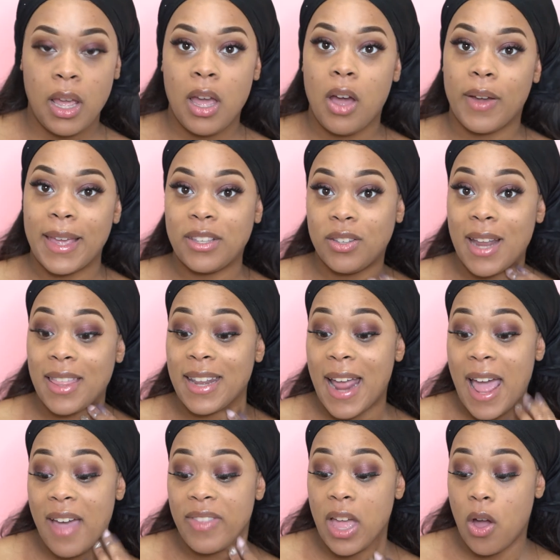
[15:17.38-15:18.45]
Okay, so now that I
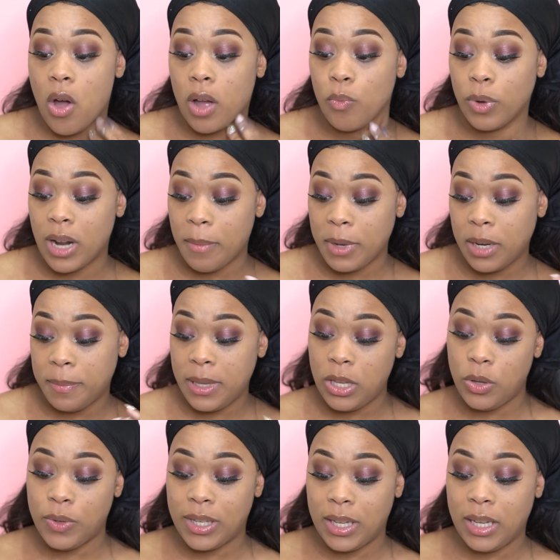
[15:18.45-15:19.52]
have that on, what I'm going to be
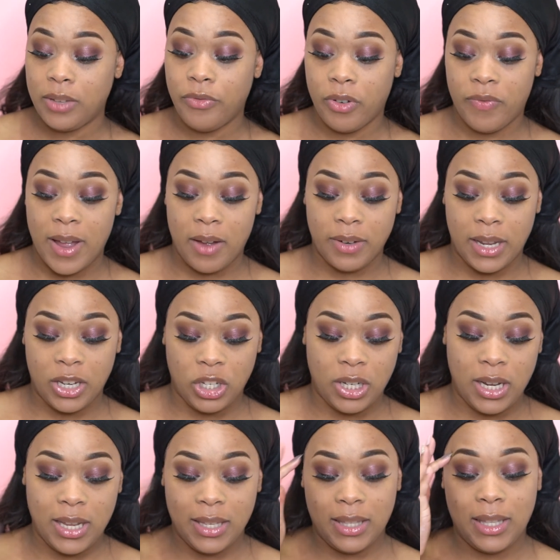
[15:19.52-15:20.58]
using for
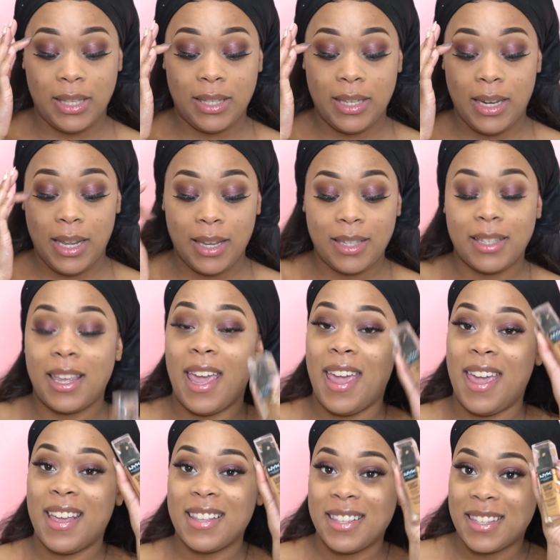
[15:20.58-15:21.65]
foundation is this NYX
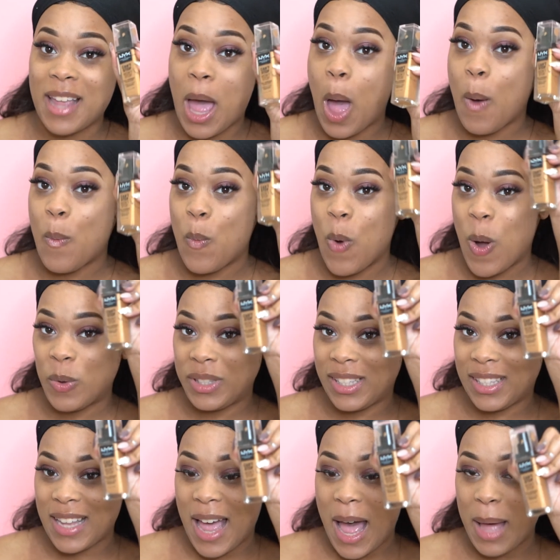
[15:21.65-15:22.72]
Can't Stop, Won't
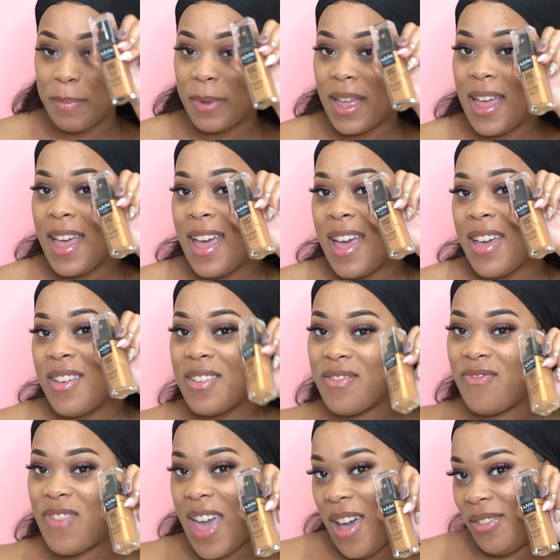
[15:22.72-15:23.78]
Stop
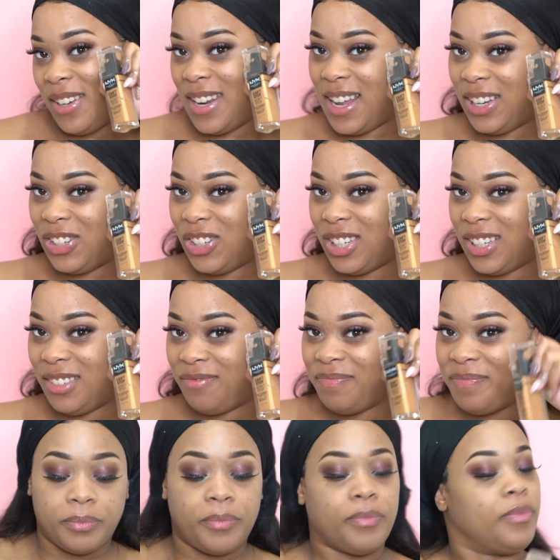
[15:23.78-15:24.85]
foundation.
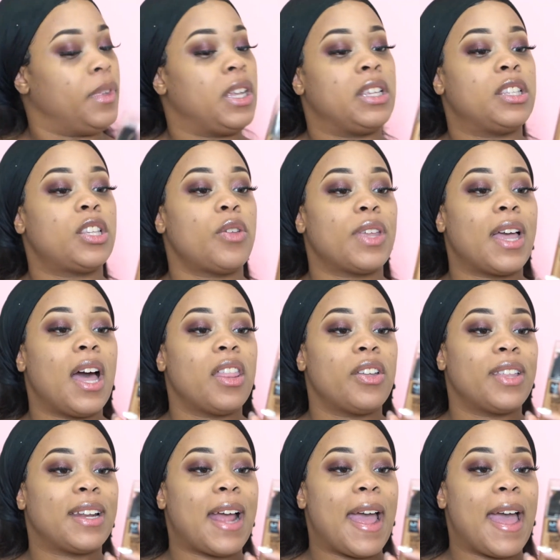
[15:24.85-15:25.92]
So the color
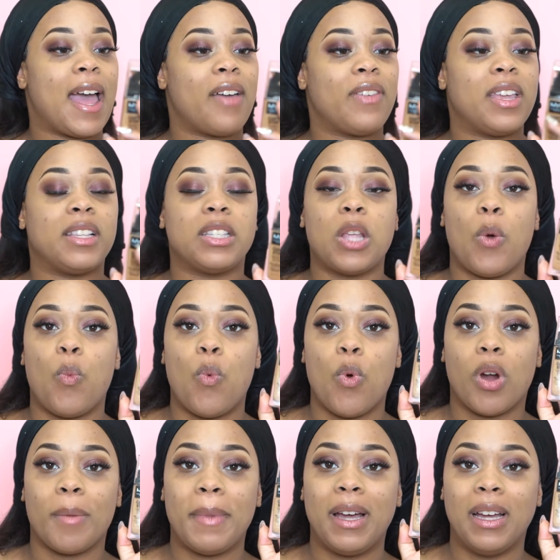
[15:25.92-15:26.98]
that I have is
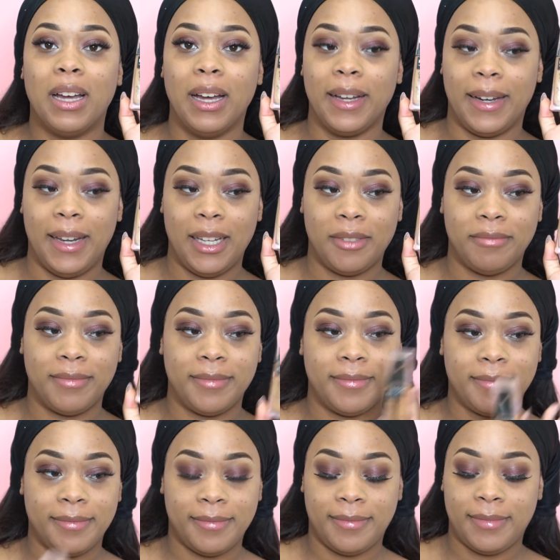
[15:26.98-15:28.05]
Warm Honey.
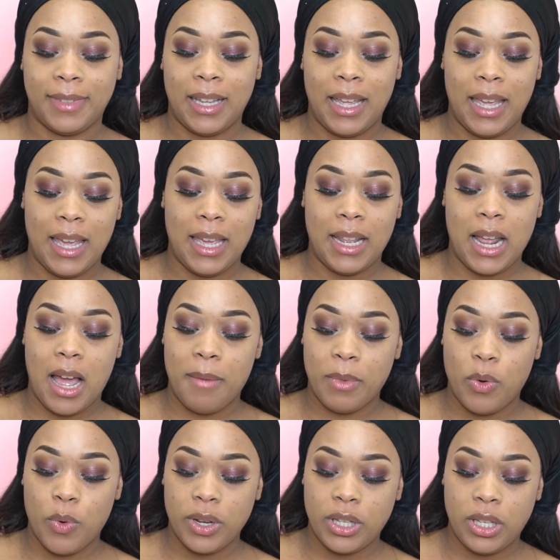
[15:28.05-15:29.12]
And I'm
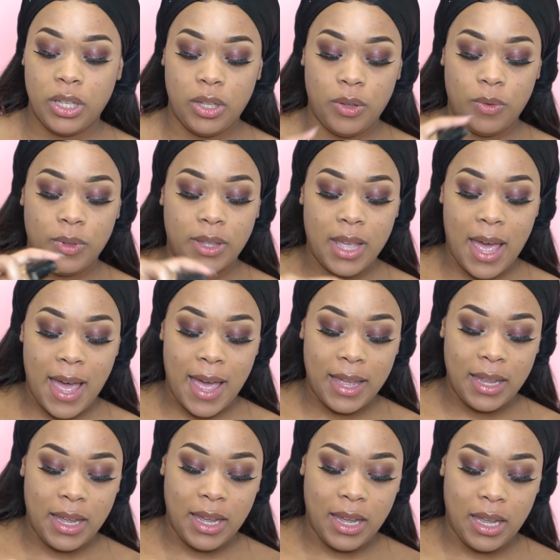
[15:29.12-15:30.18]
going to use
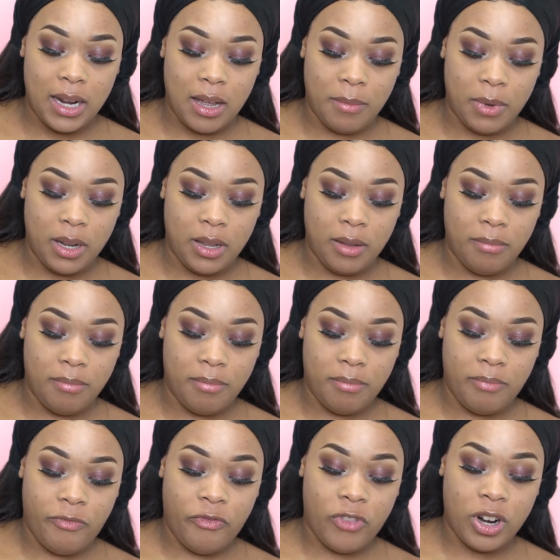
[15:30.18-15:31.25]
that, and I'm going to
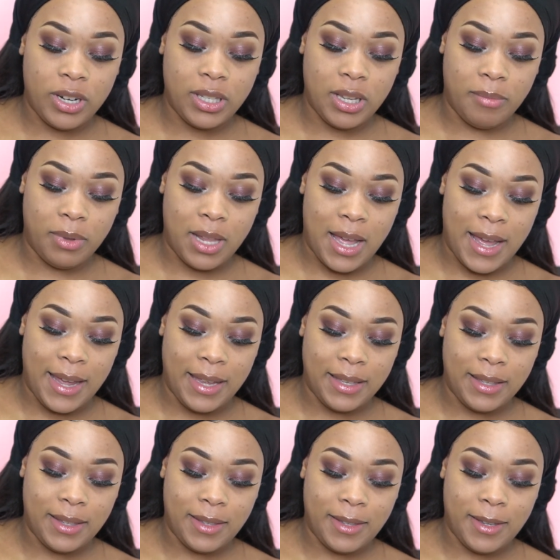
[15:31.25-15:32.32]
first apply it
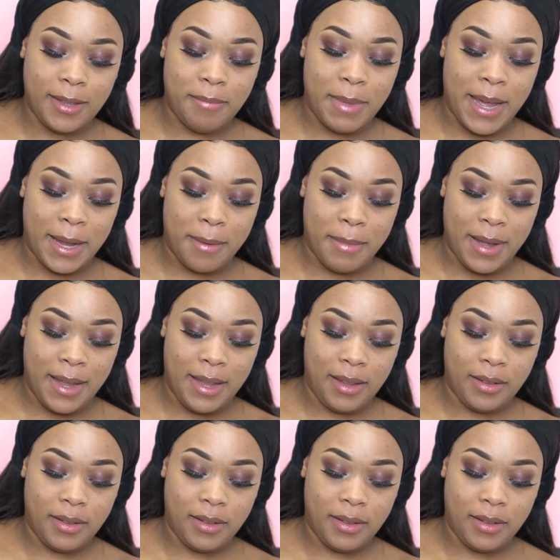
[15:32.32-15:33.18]
to the back of my